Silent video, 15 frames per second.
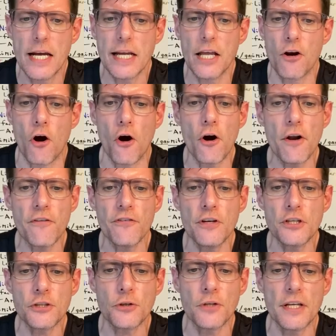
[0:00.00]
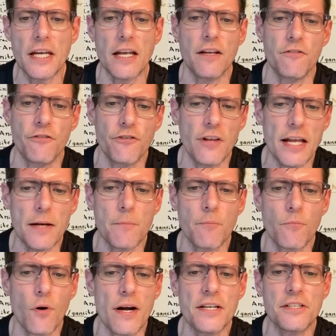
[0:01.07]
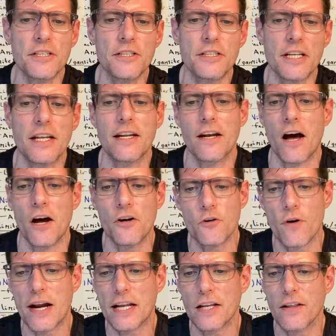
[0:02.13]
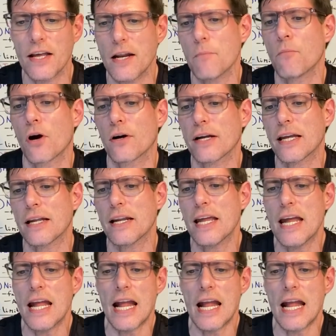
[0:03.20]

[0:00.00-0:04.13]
can artificially inflate prices in an unregulated market.